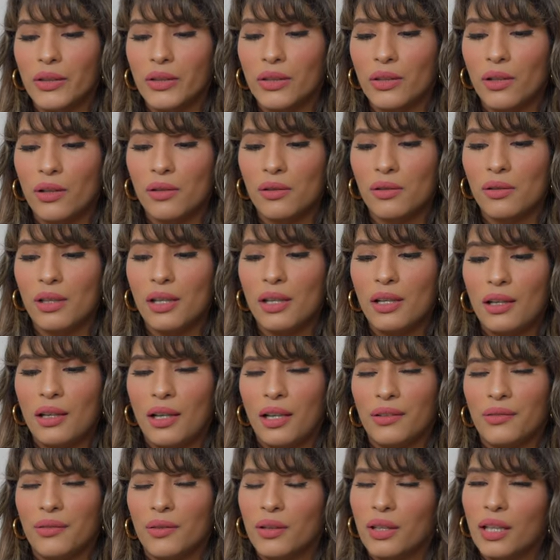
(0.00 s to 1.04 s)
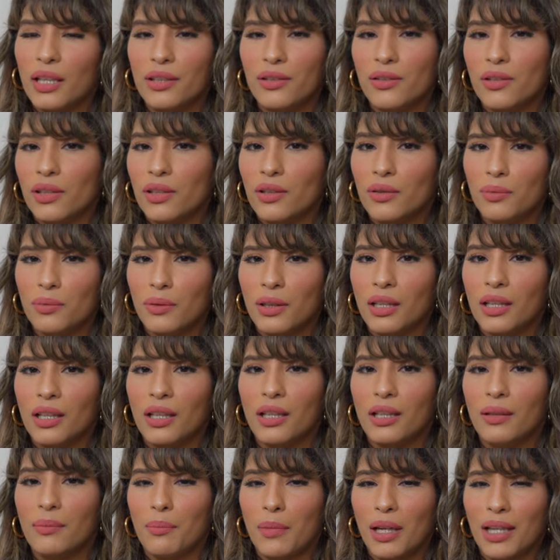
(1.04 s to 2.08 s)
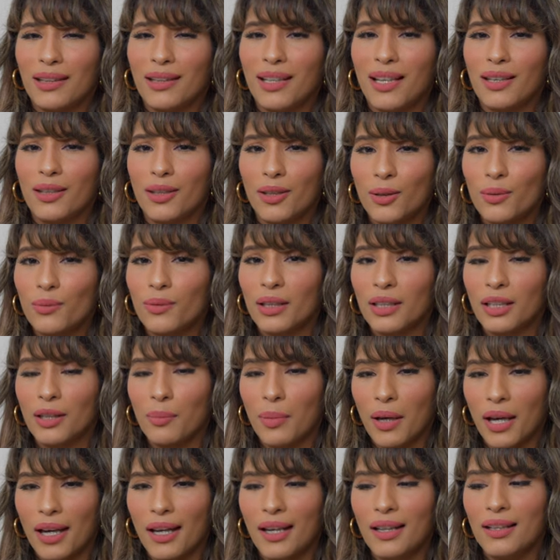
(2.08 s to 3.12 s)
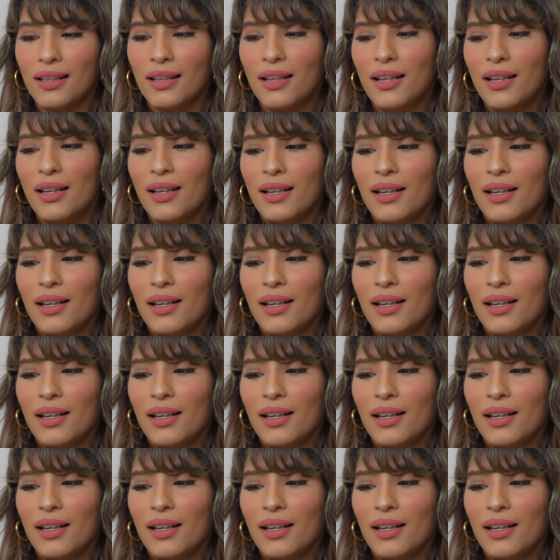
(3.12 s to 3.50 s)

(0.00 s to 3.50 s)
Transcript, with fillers: so I felt like jeans really made that look really bad